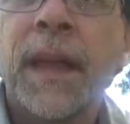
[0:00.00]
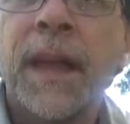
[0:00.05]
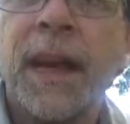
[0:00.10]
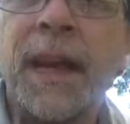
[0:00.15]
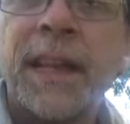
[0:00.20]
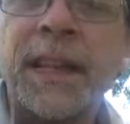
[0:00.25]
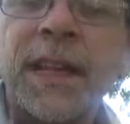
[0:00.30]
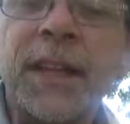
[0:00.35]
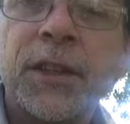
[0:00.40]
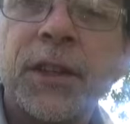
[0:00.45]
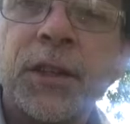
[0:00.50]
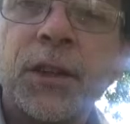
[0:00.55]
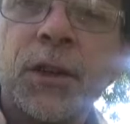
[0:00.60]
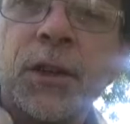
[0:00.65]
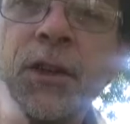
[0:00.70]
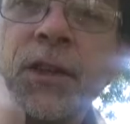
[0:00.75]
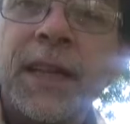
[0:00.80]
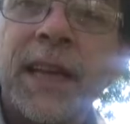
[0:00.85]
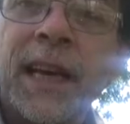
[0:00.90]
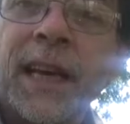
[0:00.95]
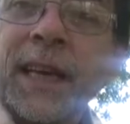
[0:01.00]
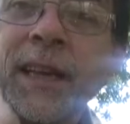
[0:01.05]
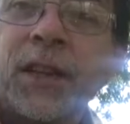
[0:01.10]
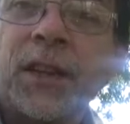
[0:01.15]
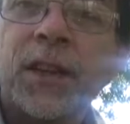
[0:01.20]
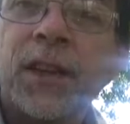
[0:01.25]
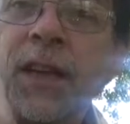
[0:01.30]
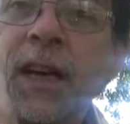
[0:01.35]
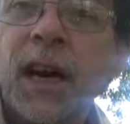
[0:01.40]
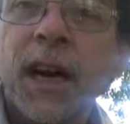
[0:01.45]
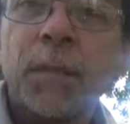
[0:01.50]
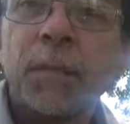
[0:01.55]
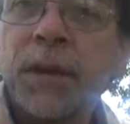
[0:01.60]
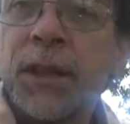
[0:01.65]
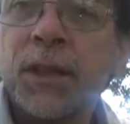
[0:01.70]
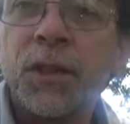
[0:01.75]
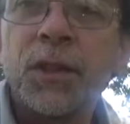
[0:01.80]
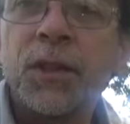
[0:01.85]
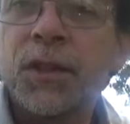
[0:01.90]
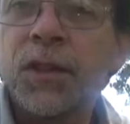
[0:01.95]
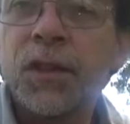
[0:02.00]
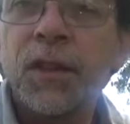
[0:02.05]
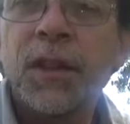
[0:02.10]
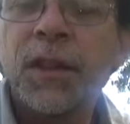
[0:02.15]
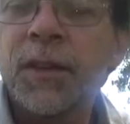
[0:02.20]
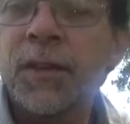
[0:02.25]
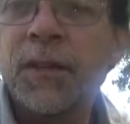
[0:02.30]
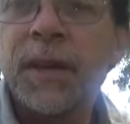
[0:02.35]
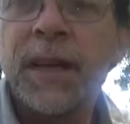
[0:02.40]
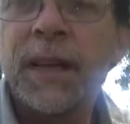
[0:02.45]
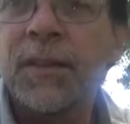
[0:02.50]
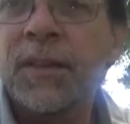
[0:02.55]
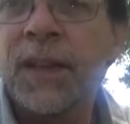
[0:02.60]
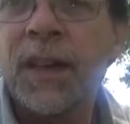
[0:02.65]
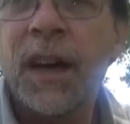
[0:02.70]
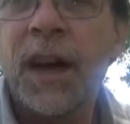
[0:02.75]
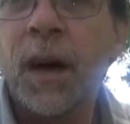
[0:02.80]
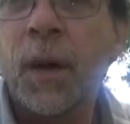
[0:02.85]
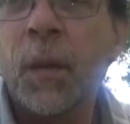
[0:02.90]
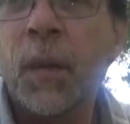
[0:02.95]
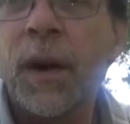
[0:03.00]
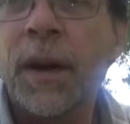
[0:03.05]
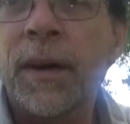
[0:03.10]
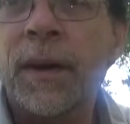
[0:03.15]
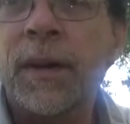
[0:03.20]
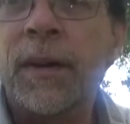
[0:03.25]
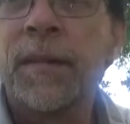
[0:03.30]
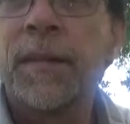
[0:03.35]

and then you use that in your cup and you stir it around the hot water.